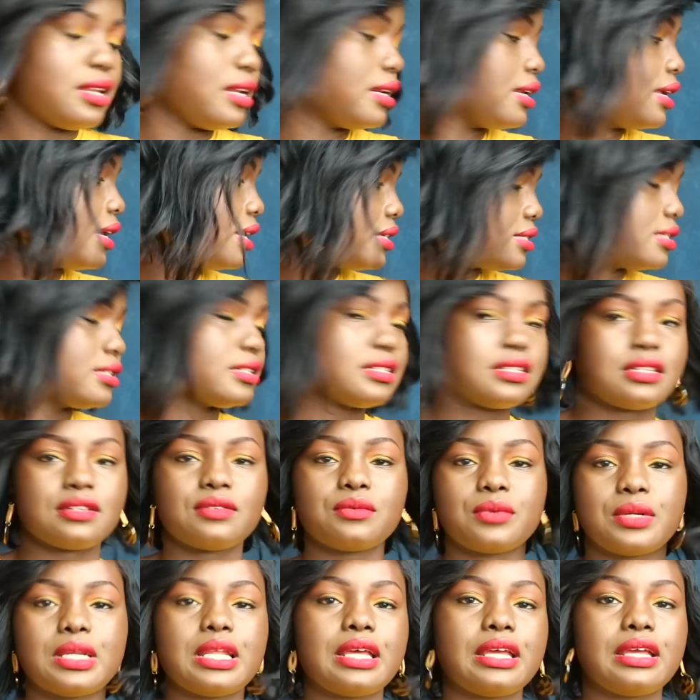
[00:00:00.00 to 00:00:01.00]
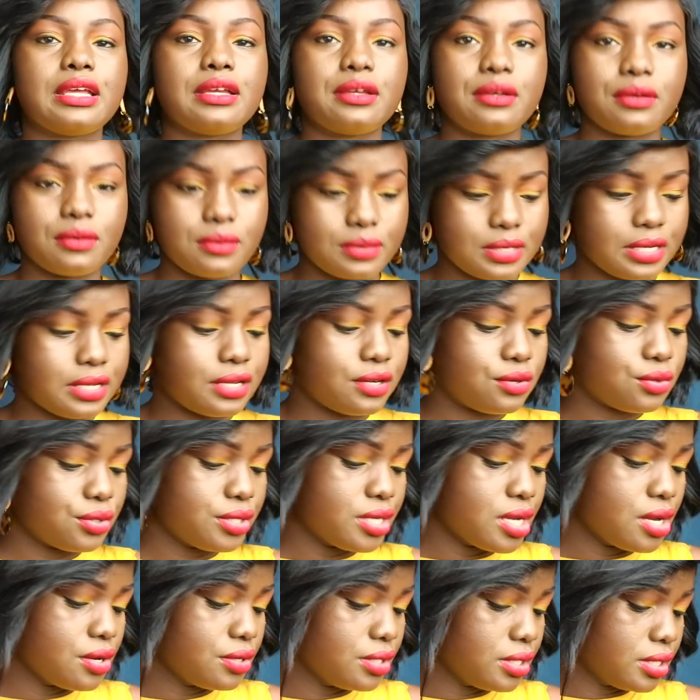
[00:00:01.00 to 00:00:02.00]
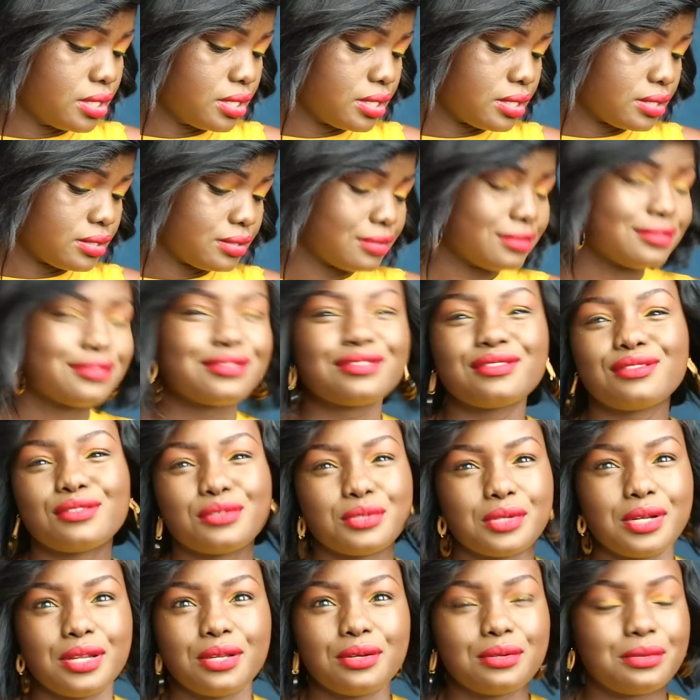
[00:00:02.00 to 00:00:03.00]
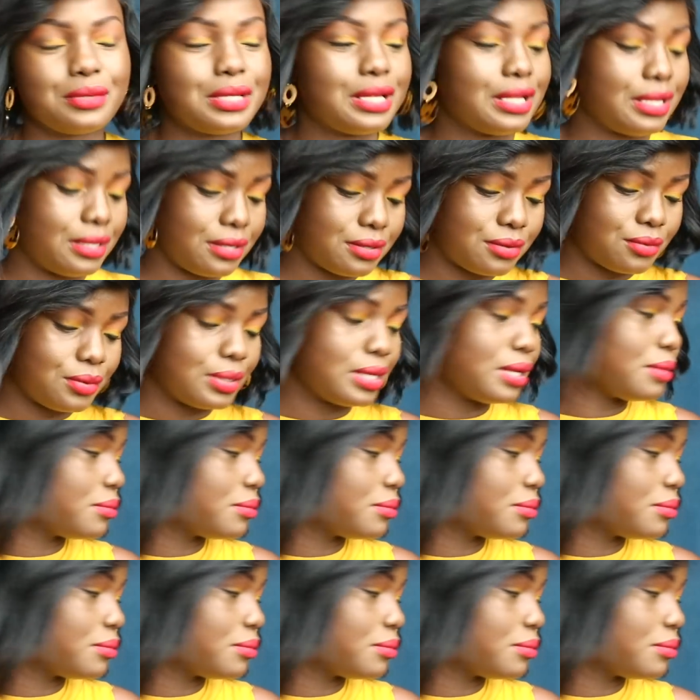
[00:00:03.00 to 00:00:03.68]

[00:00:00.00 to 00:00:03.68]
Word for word: I'll get it when I when I go down when I when i